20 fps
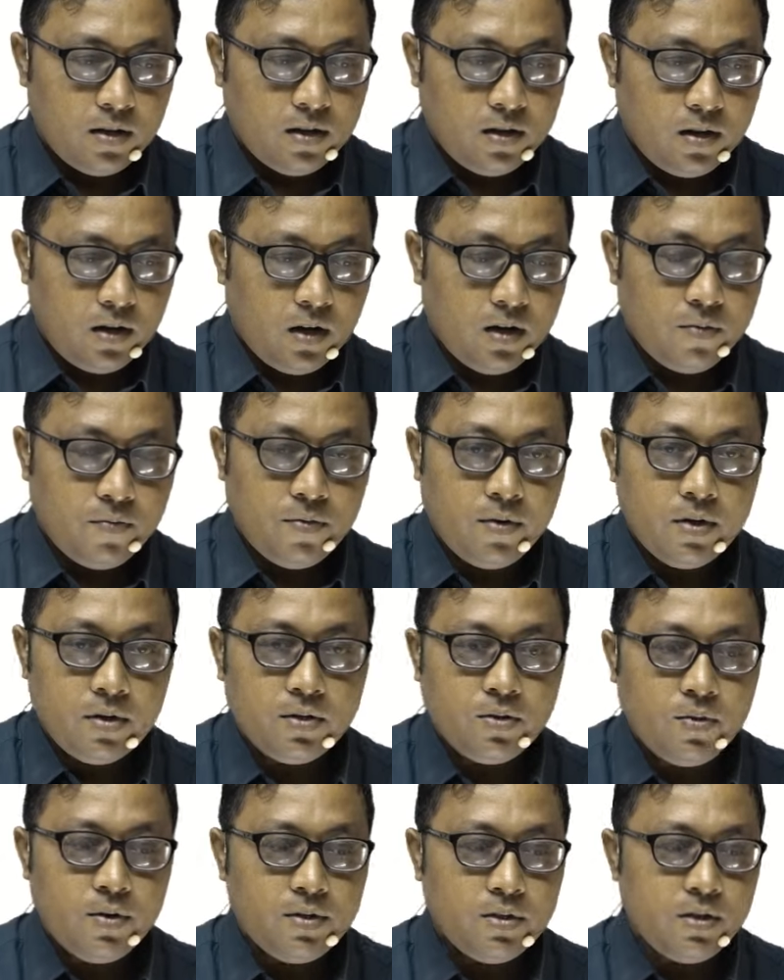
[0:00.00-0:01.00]
our first
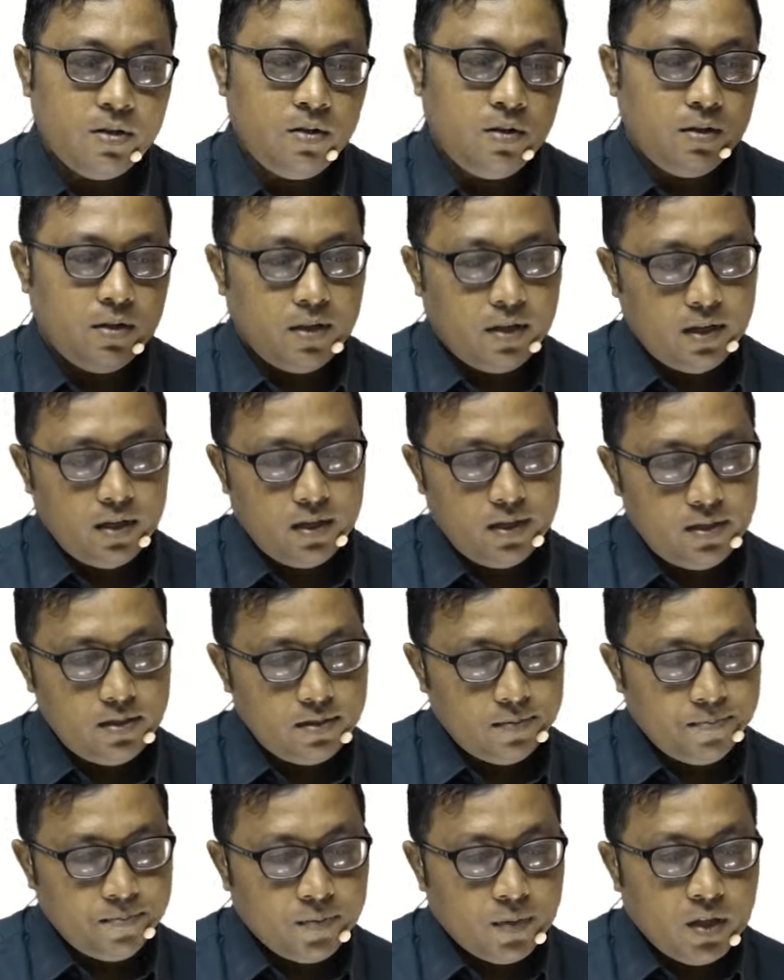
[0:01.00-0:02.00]
question is,
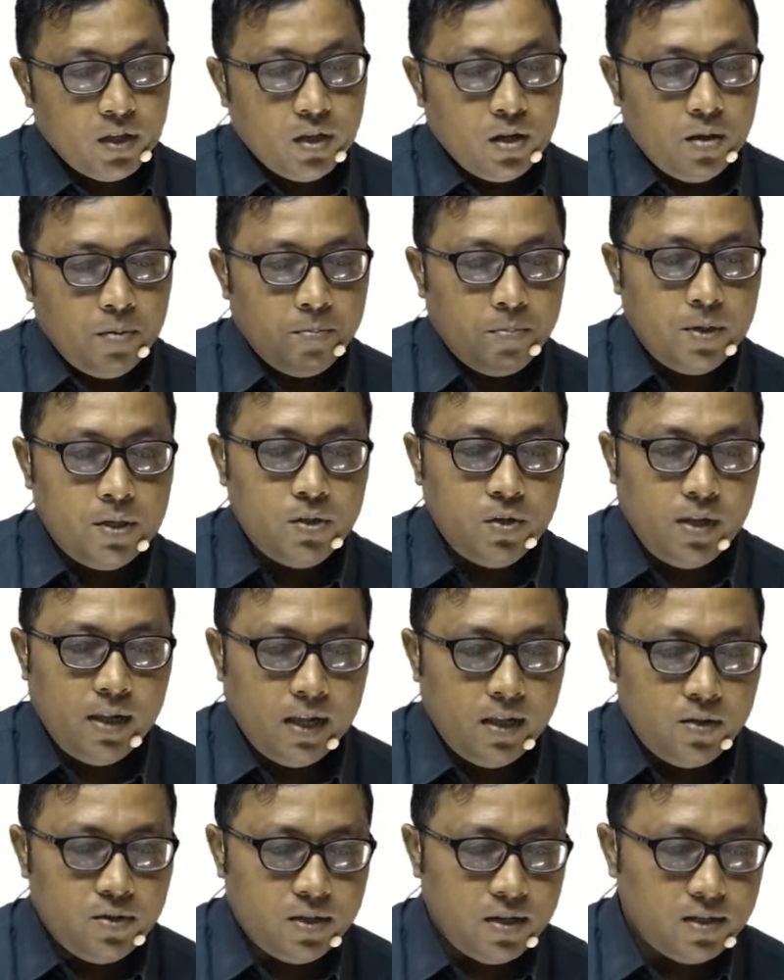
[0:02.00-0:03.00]
visual
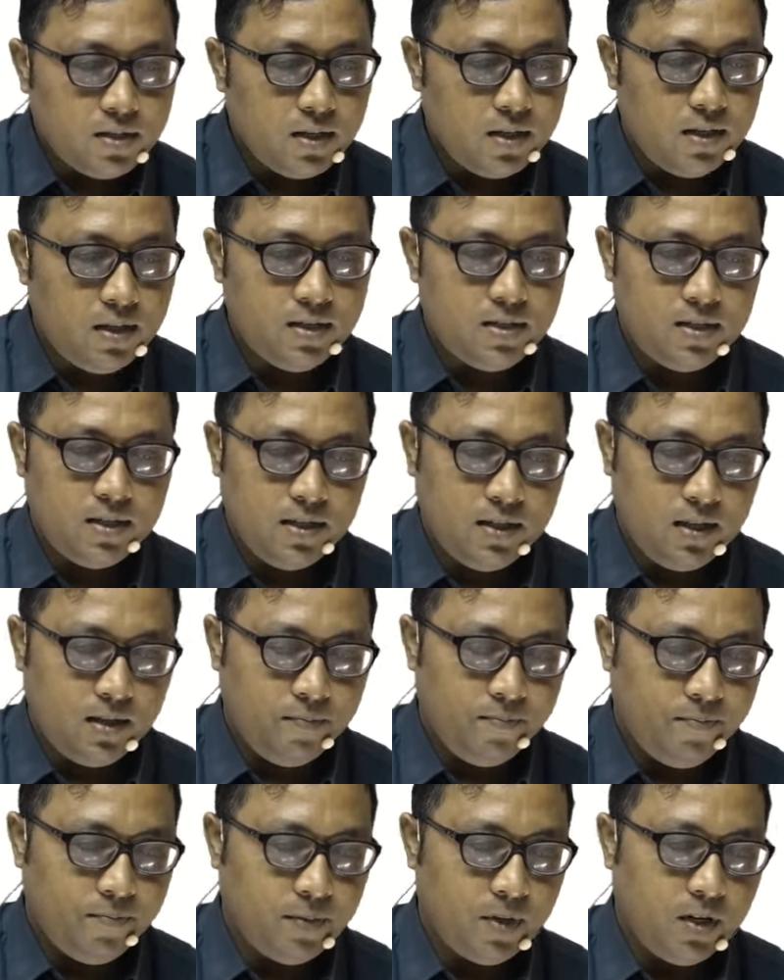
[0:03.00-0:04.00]
hallucination is seen in
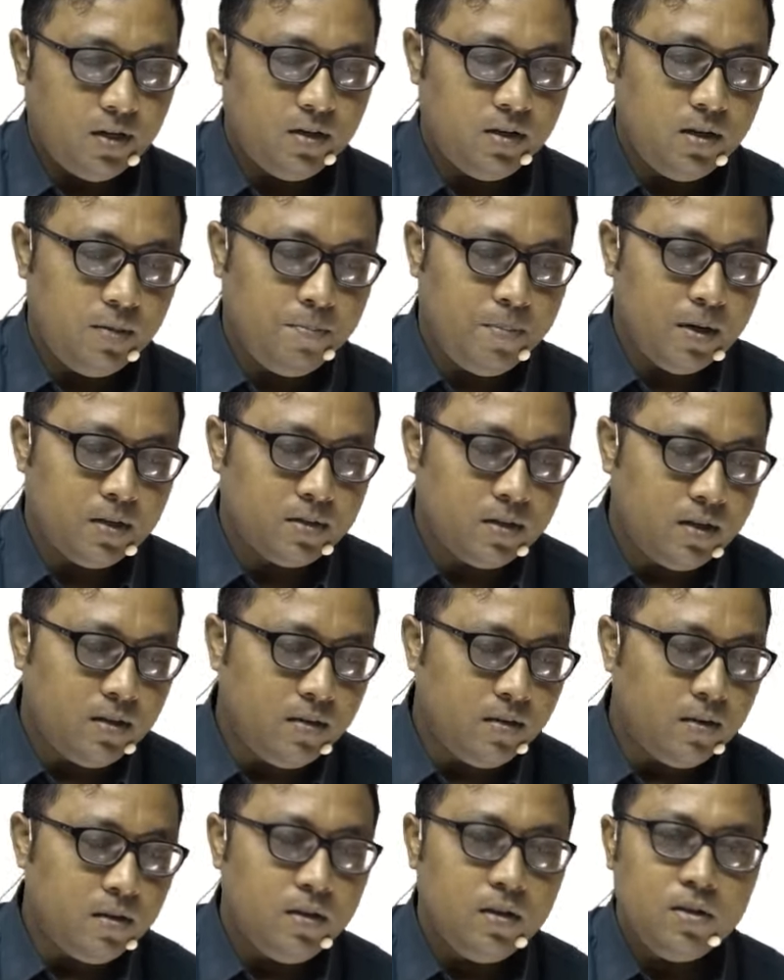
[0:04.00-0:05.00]
depression,
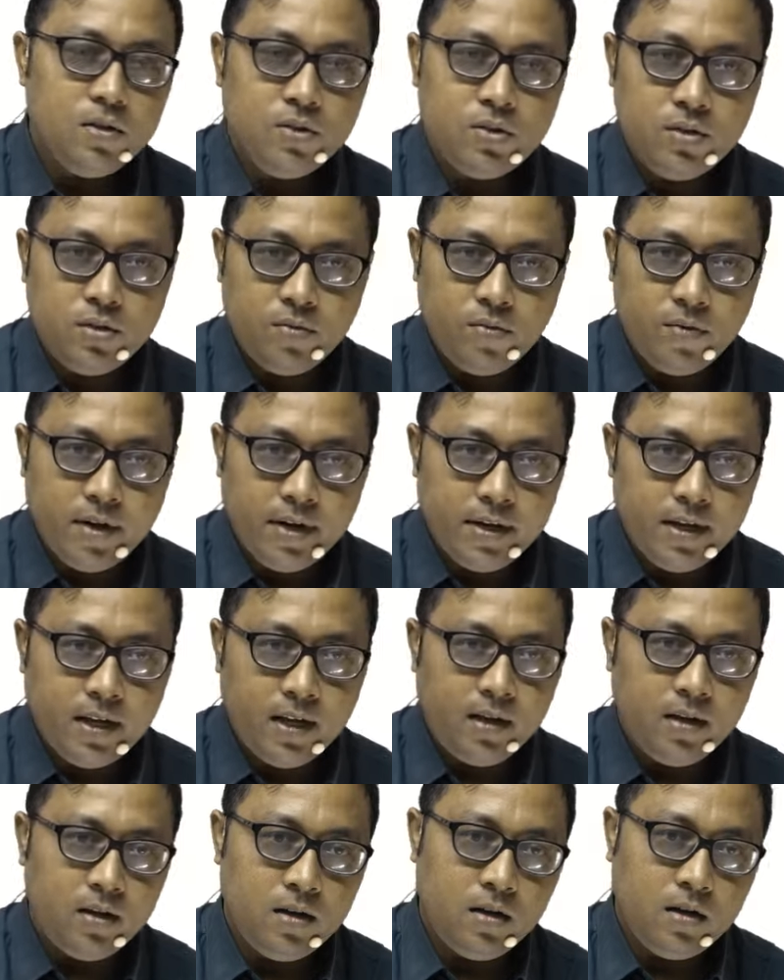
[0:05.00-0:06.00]
schizophrenia,
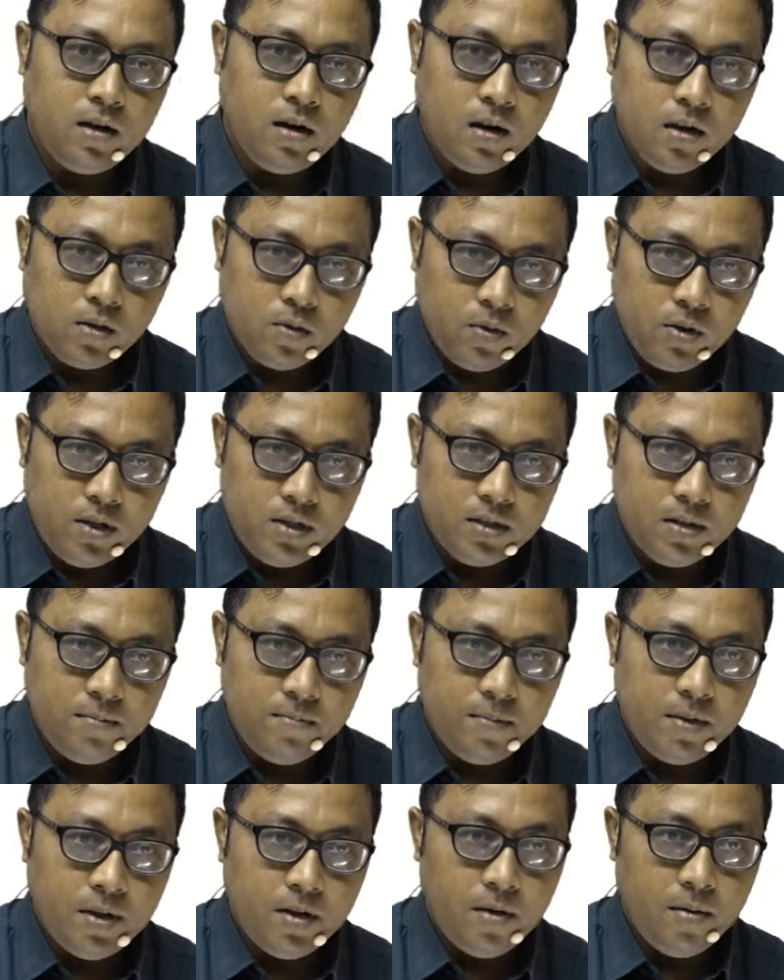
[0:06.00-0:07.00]
alcoholism,
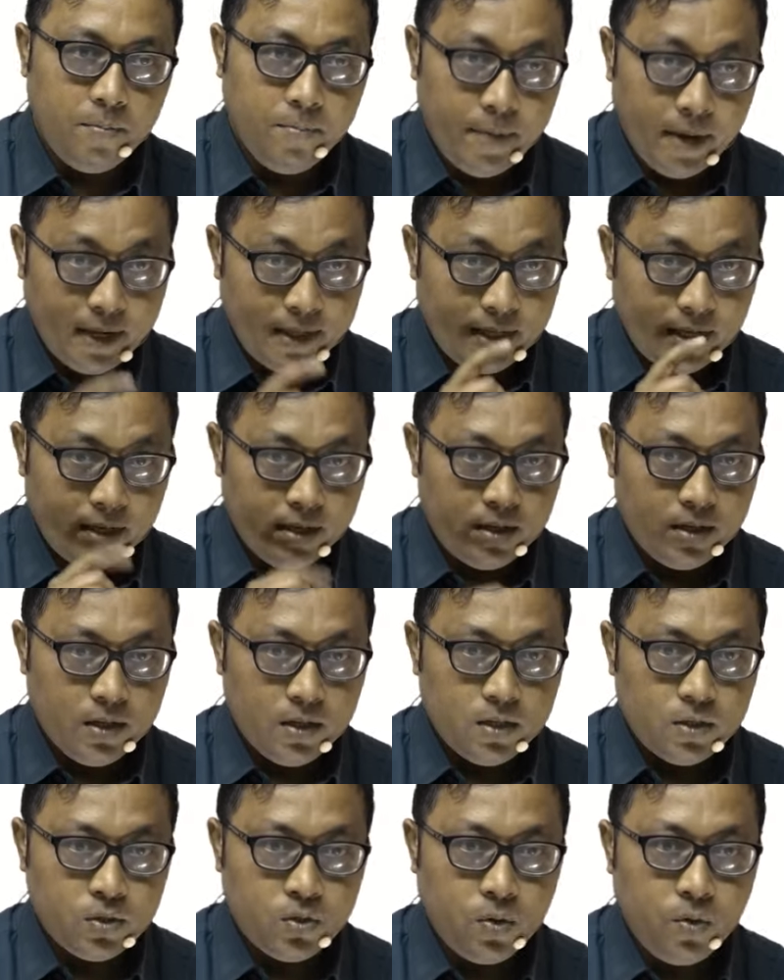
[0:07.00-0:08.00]
mania.
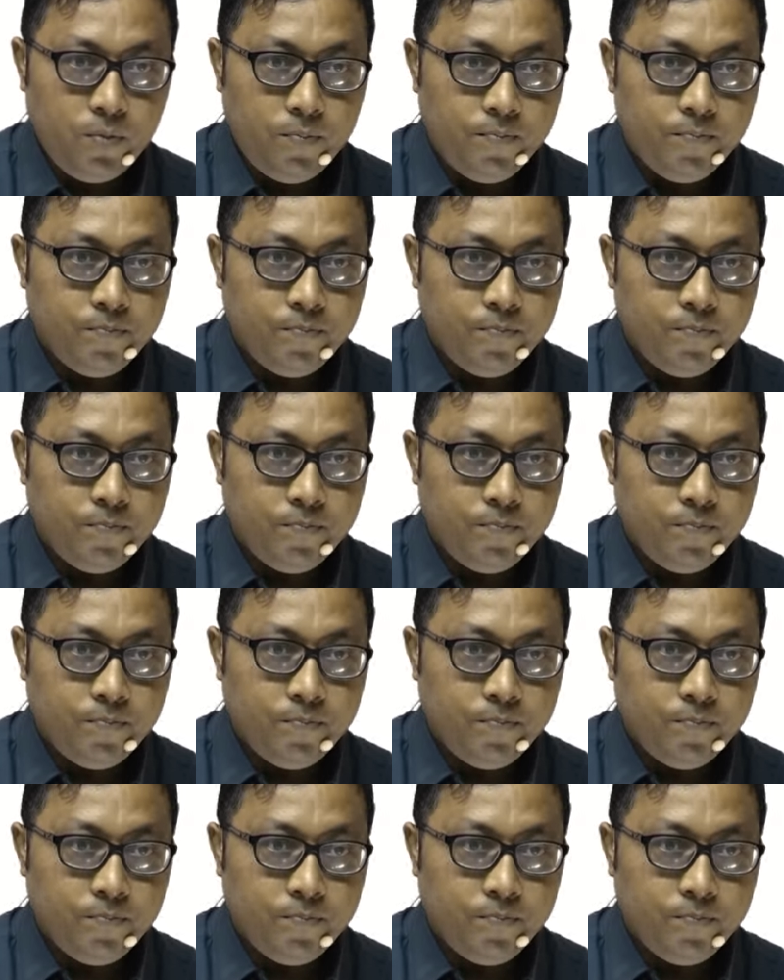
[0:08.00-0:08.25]
So